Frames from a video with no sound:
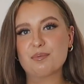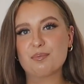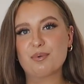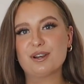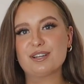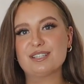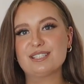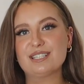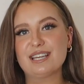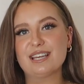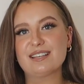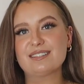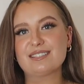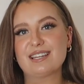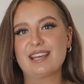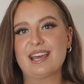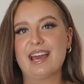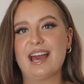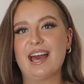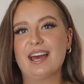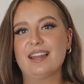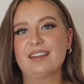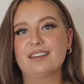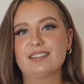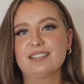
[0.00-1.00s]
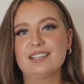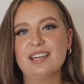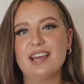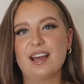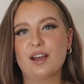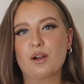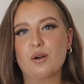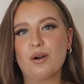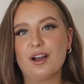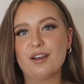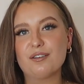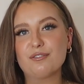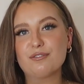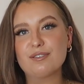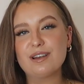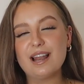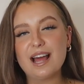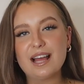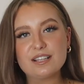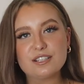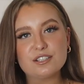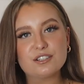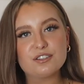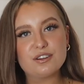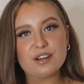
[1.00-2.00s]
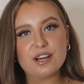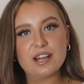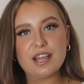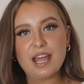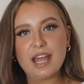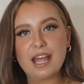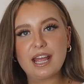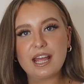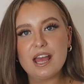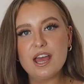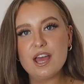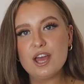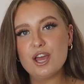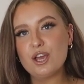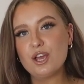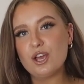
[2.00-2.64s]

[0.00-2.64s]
Pretty, isn't it? And yeah, quite flattering,